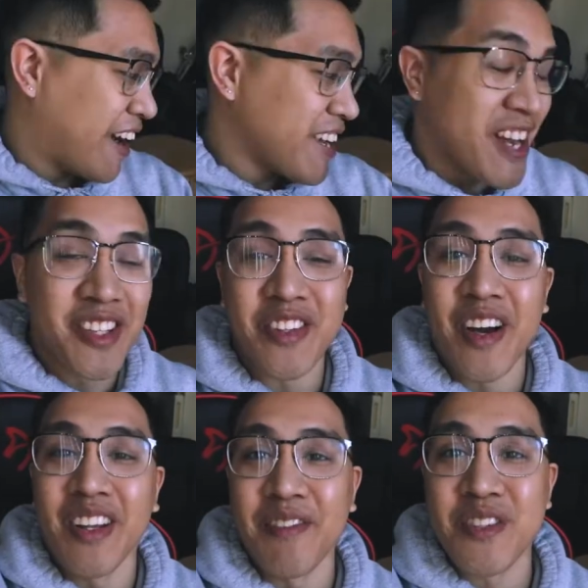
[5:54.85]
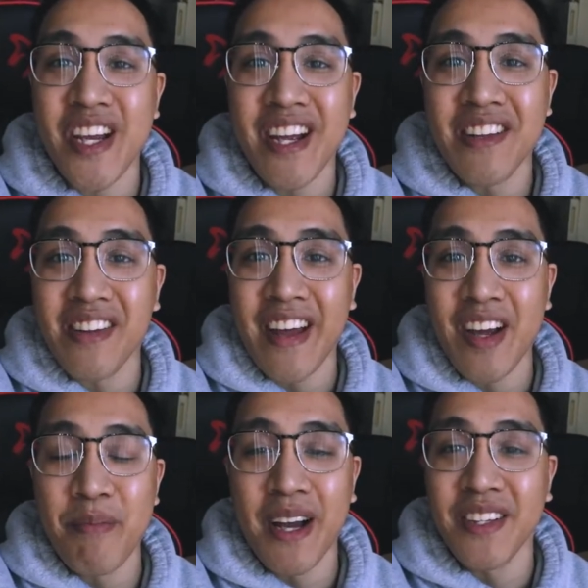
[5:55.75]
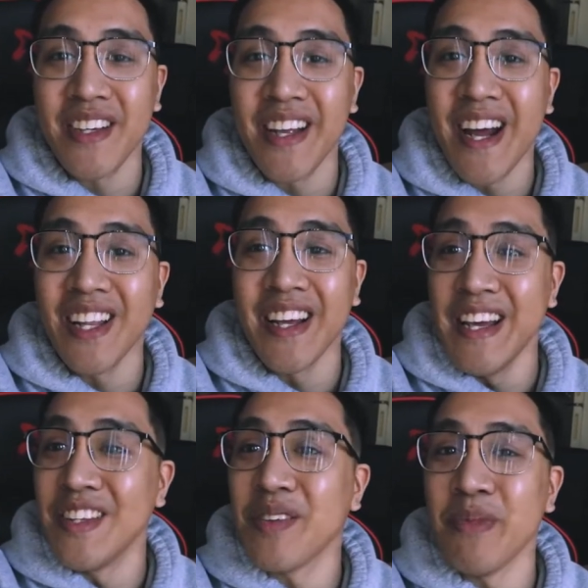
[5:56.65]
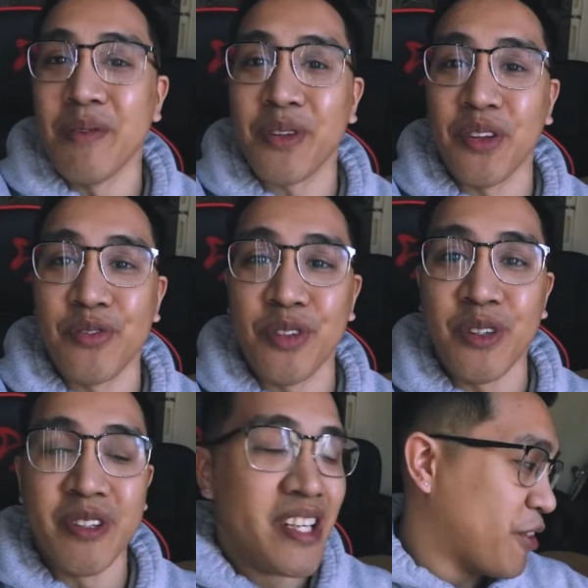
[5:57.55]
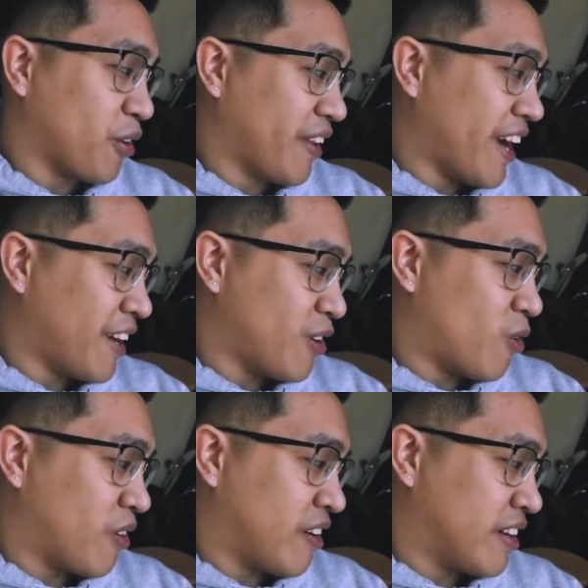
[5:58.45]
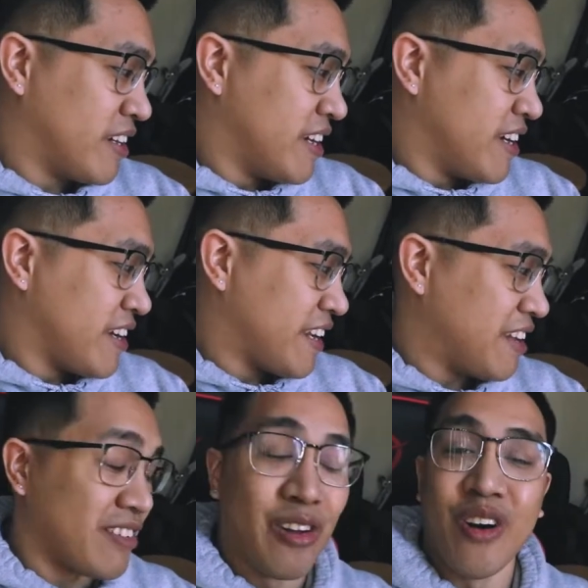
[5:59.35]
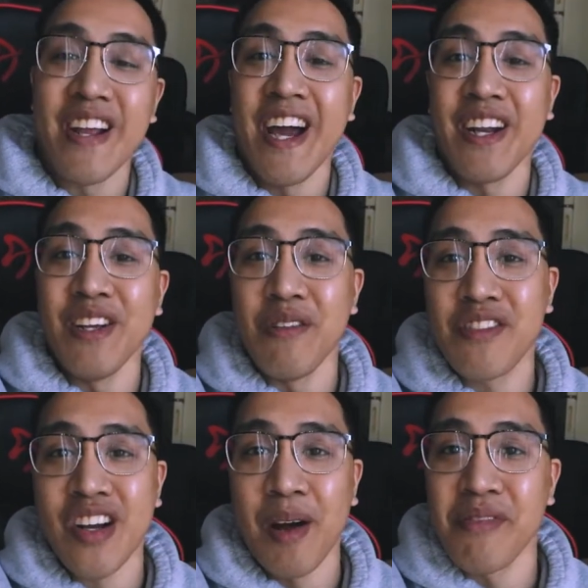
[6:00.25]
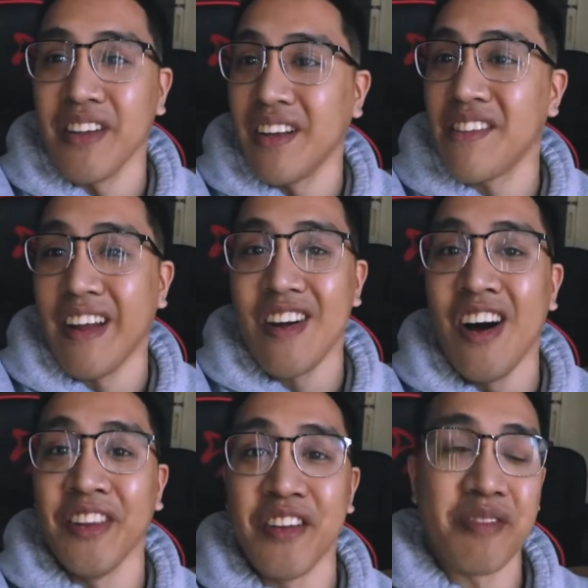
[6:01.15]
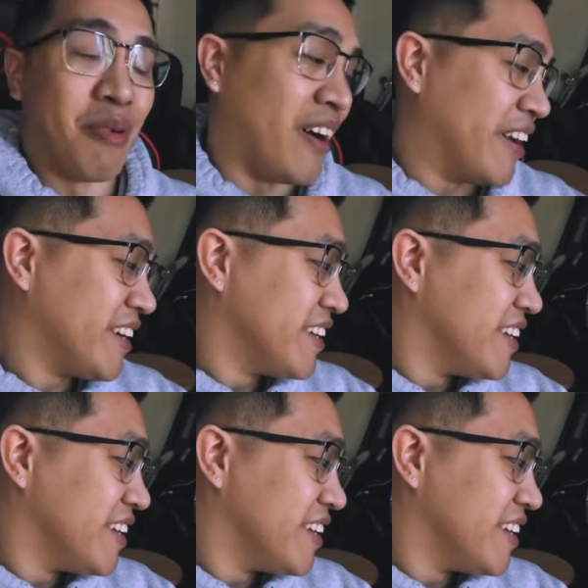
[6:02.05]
I can't tell if Jay's like about to get hella intimate with the food. Either that or he's learning how to use chopsticks like on the spot.